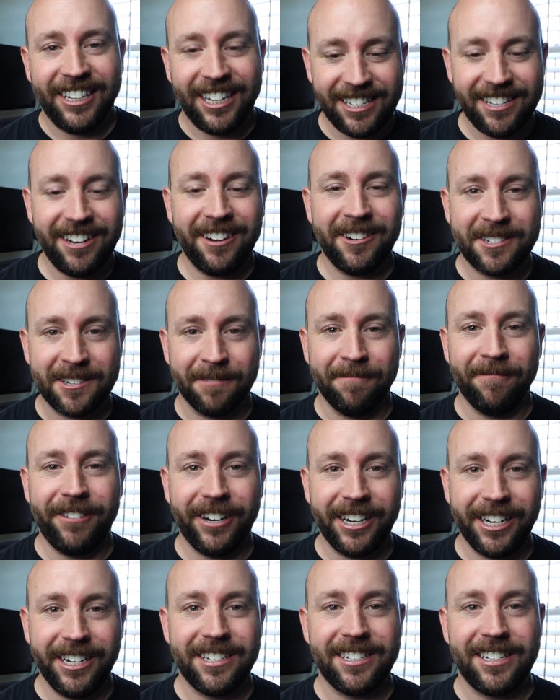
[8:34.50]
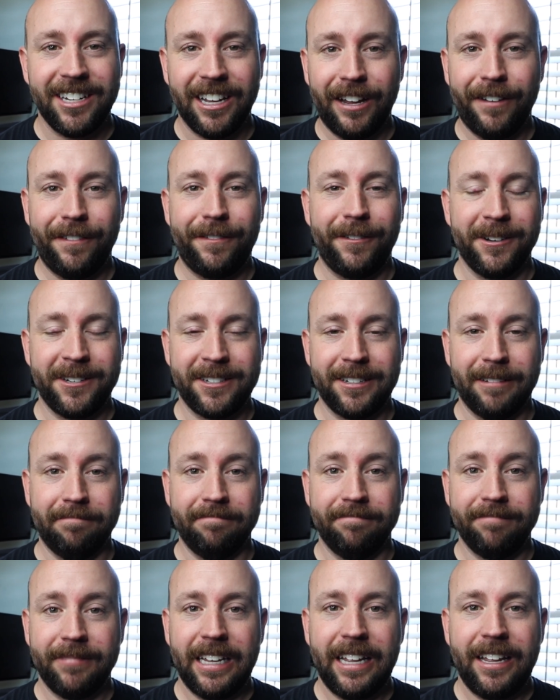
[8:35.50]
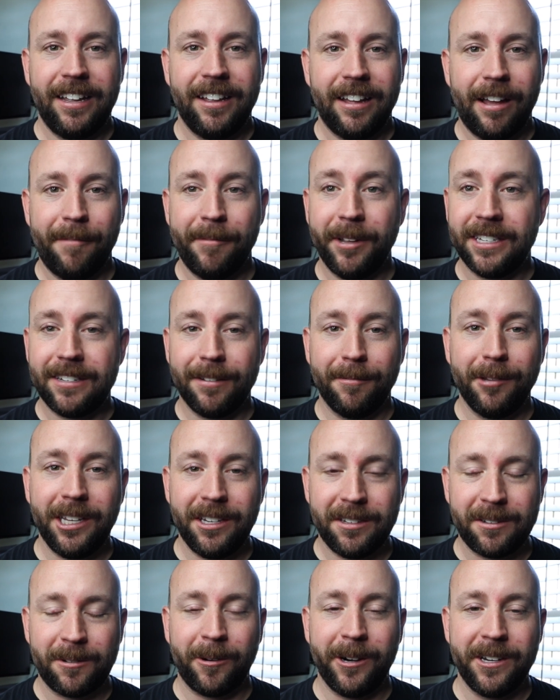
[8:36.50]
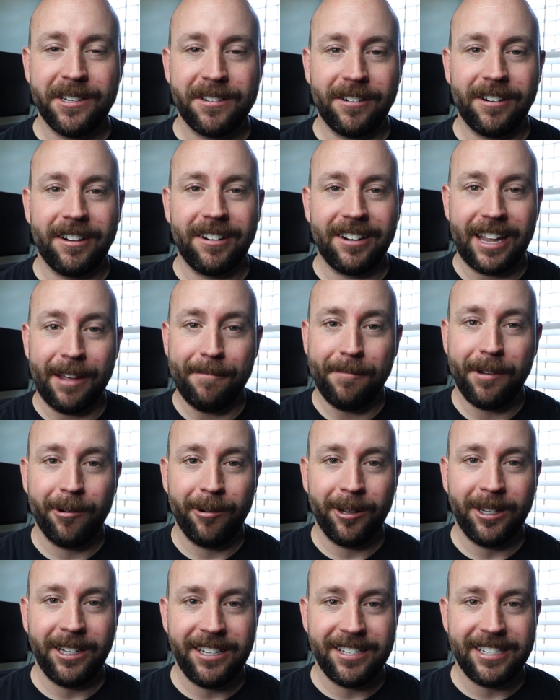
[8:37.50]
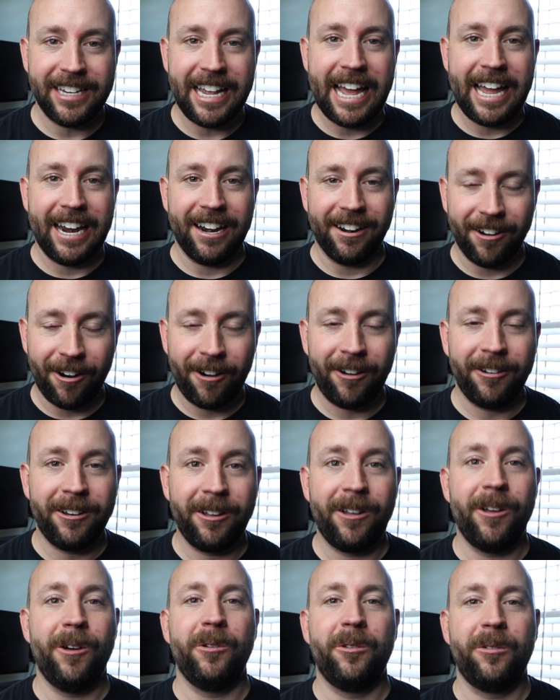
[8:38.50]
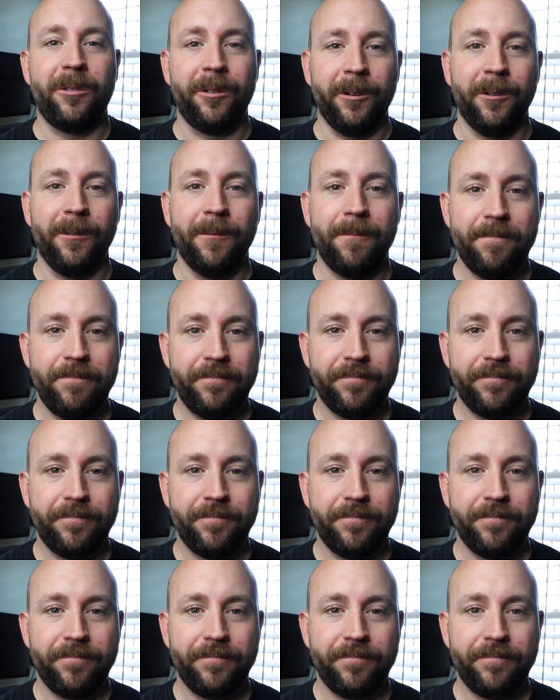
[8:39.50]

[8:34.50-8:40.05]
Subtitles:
hear some funny stuff or some of these stories can be really sad and hard to go through.